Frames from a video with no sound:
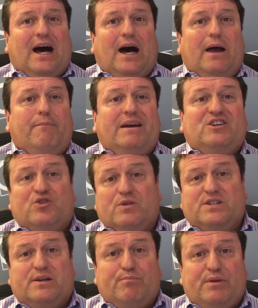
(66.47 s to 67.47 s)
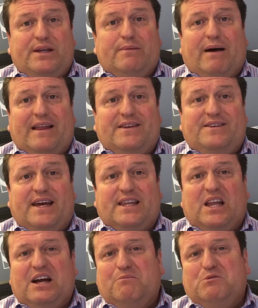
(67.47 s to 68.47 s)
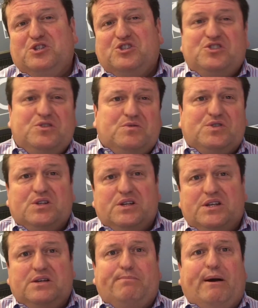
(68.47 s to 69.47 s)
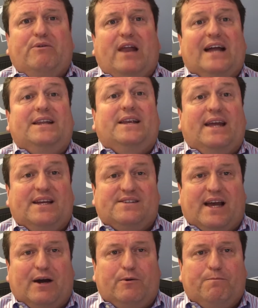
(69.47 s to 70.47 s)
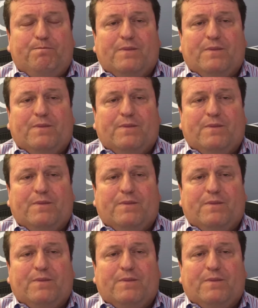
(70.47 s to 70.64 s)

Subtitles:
And make sure it's completed by the deadline, which is usually about 90 days out.